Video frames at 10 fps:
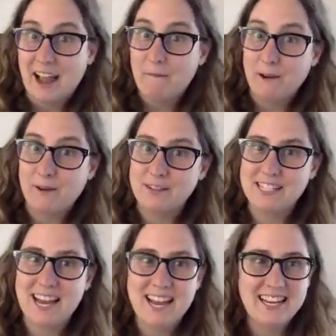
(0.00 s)
I want to go
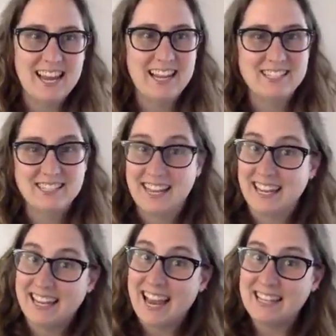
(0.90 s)
outside, the answer's
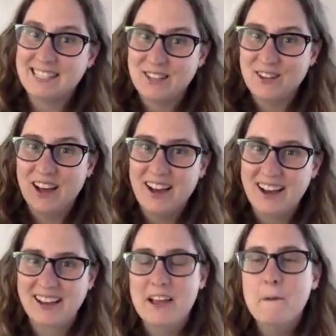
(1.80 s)
like, yes, so
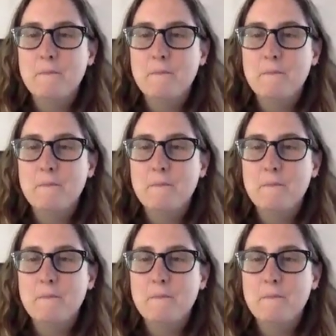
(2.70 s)
long,